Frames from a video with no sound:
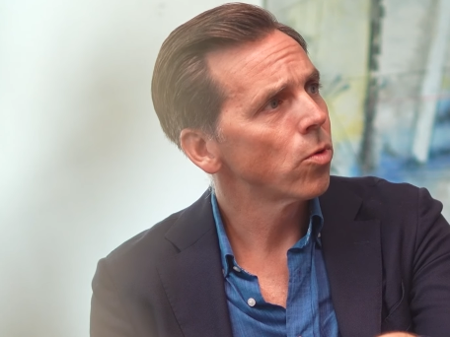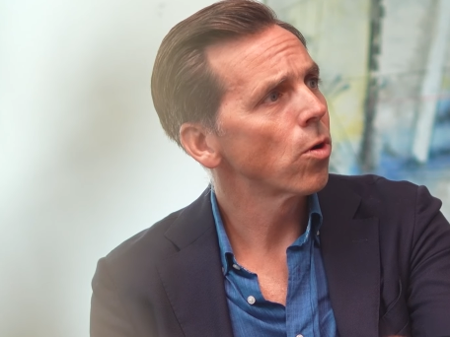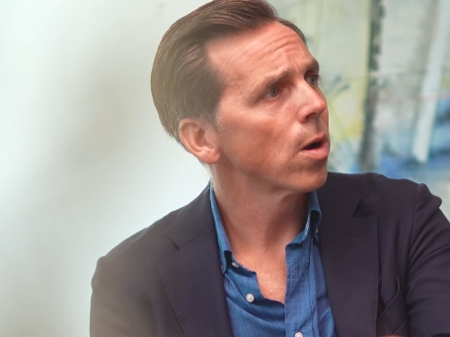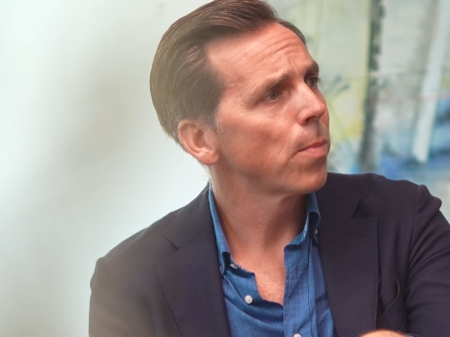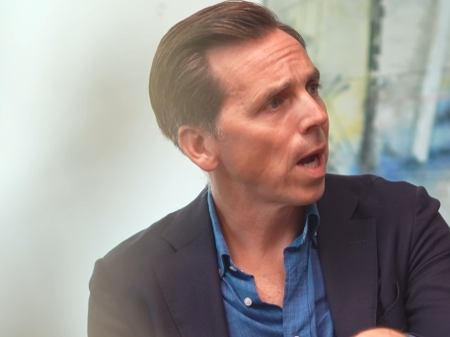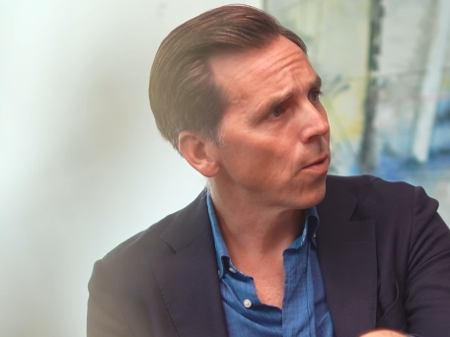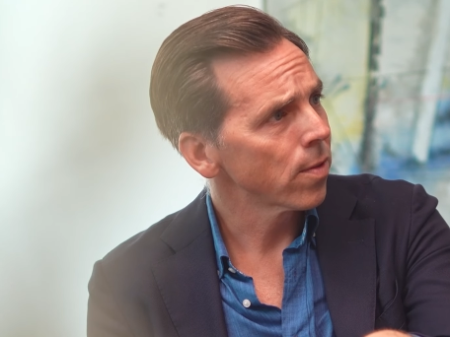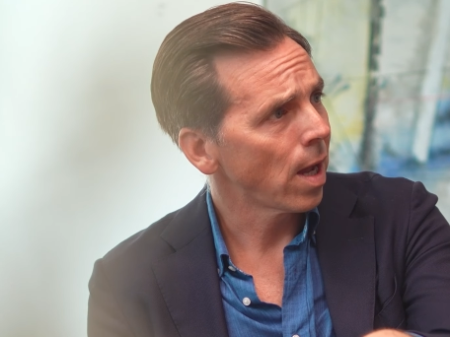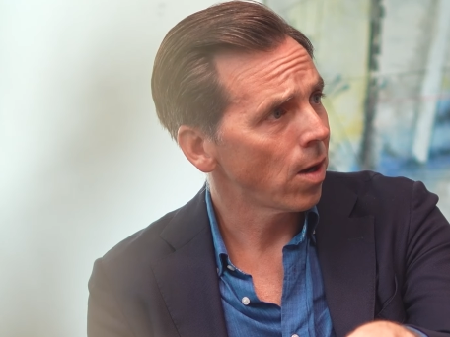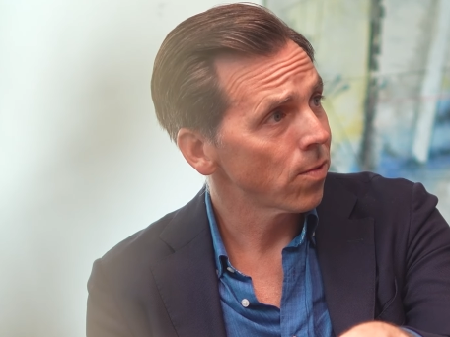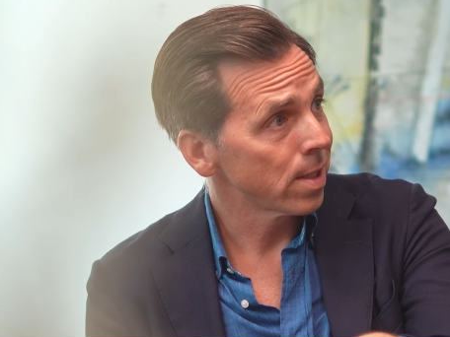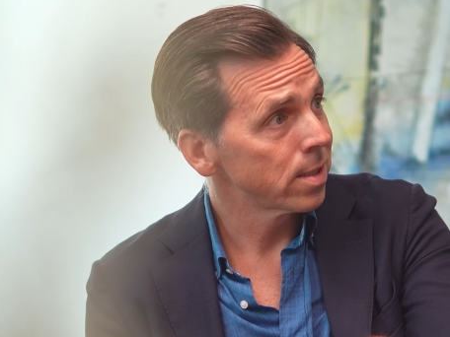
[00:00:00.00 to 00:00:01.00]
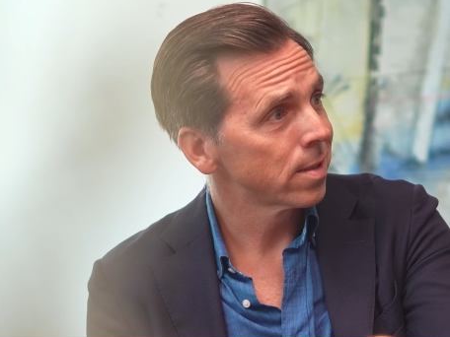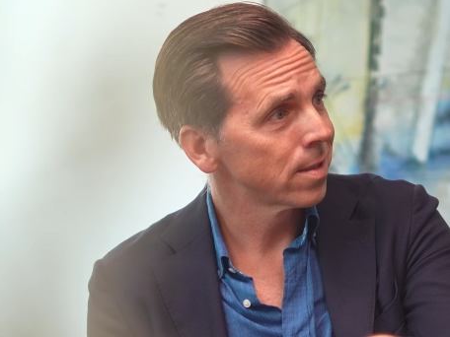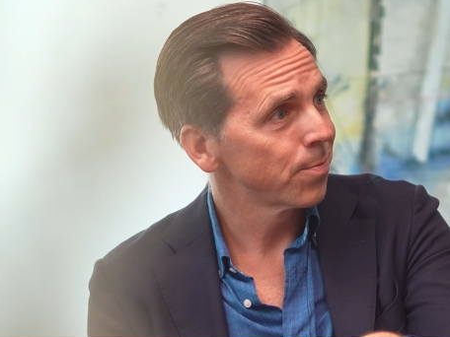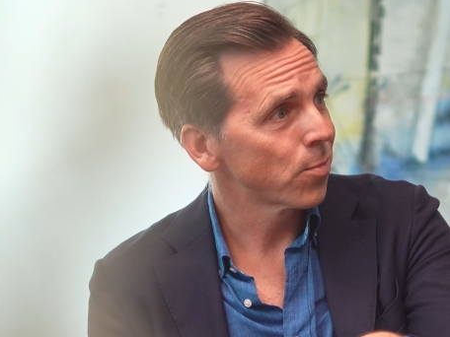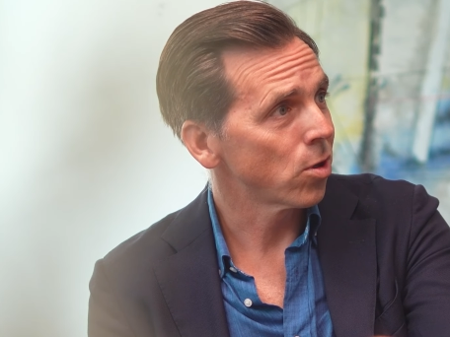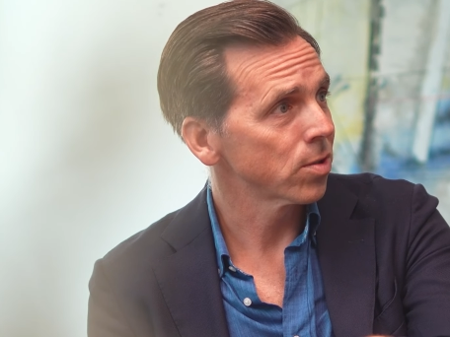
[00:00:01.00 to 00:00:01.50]
more about how this
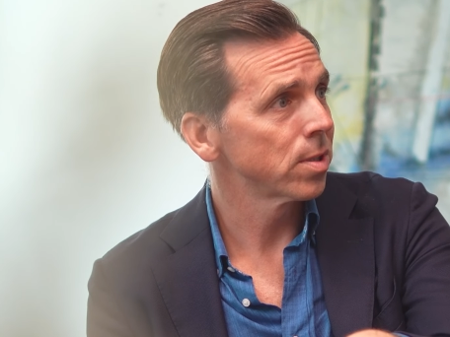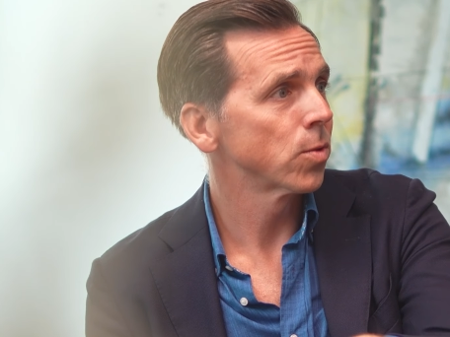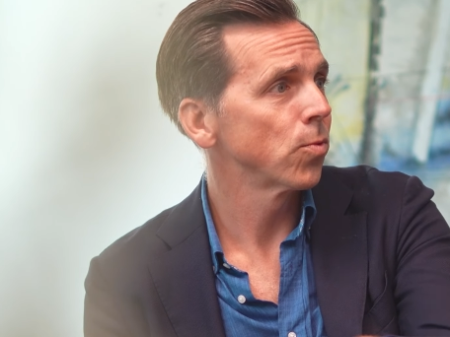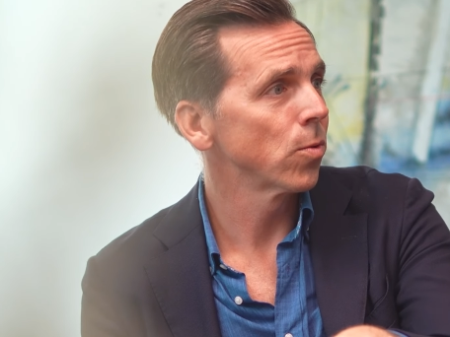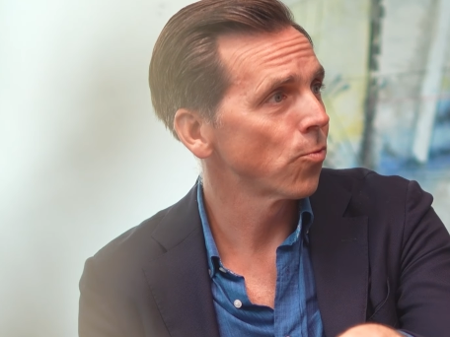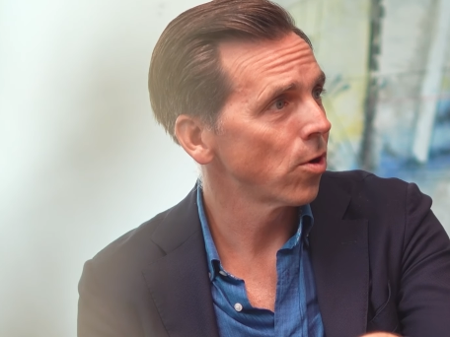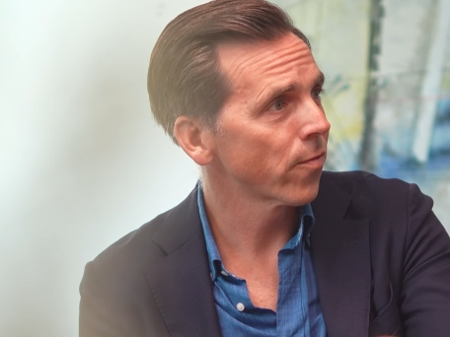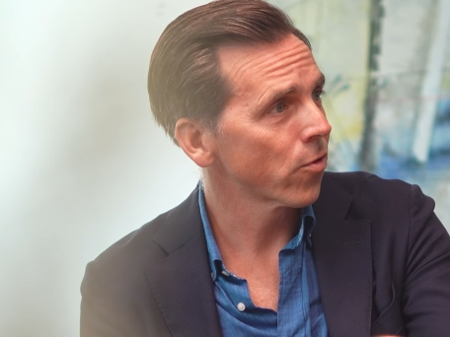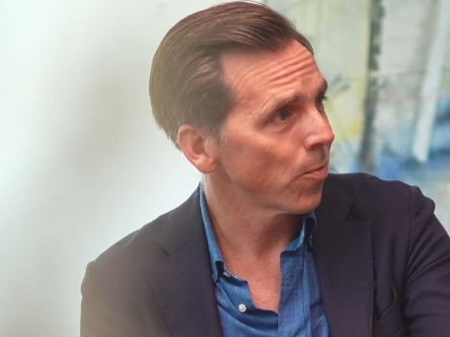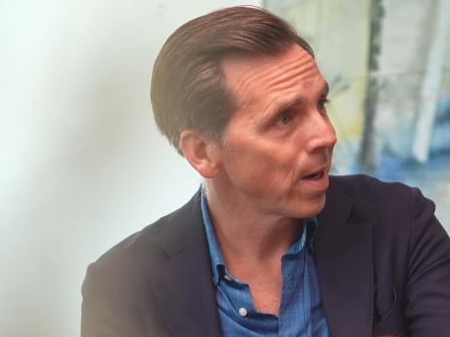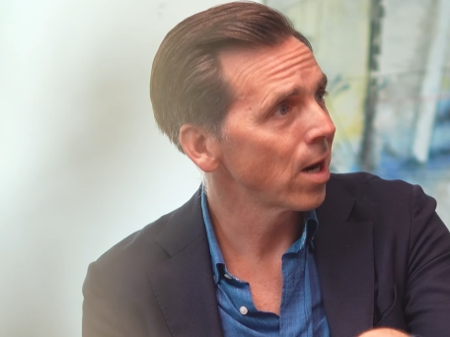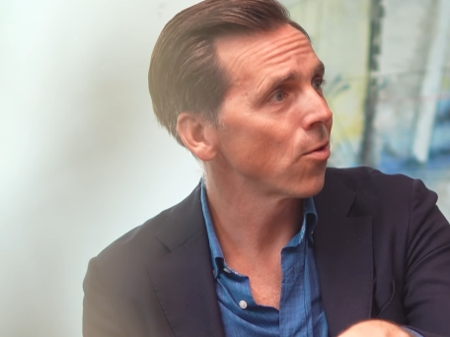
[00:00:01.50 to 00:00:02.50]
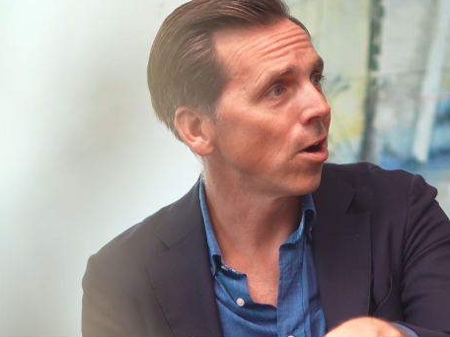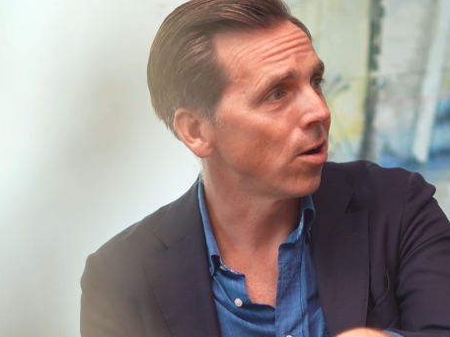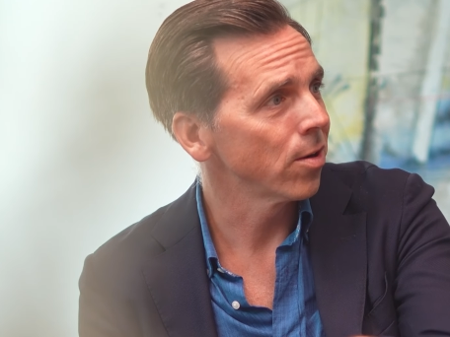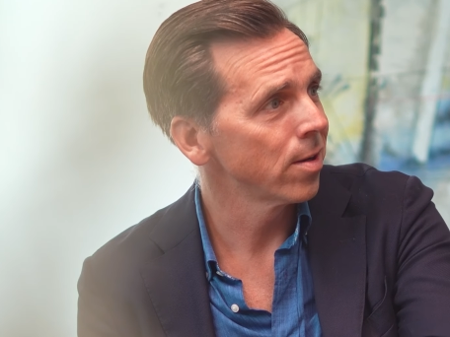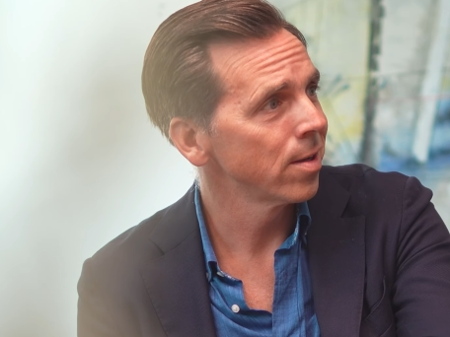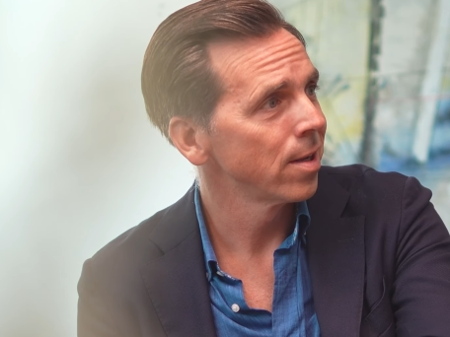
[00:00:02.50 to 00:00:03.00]
process will work from here
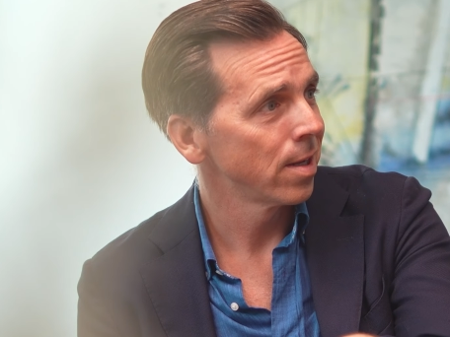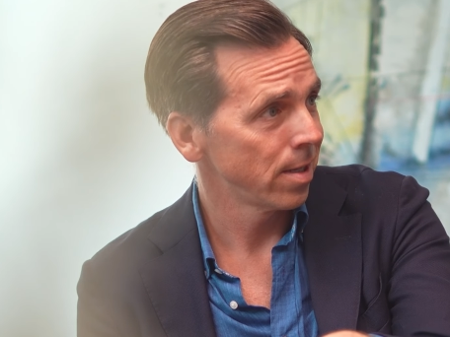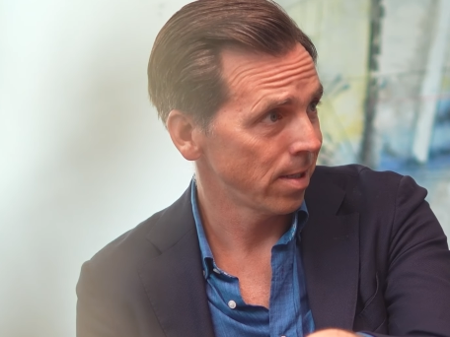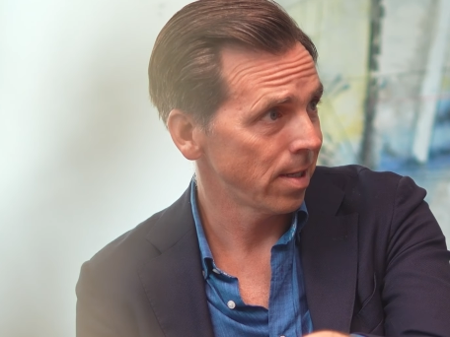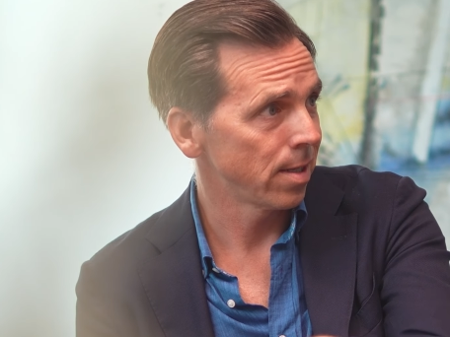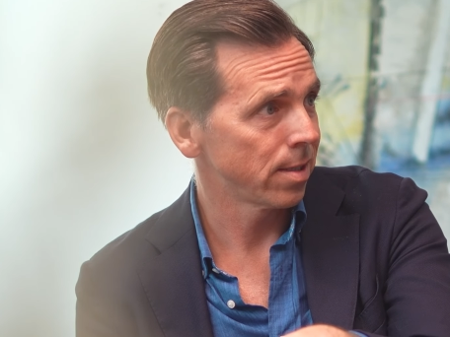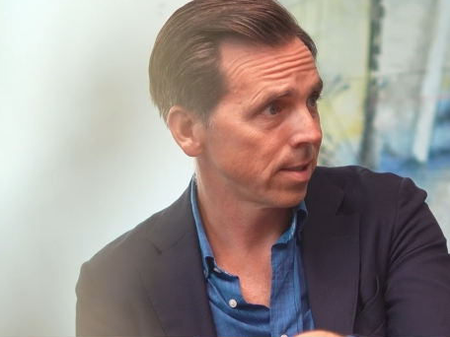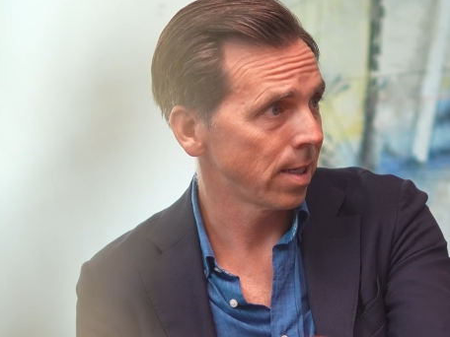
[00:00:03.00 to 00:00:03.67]
on, and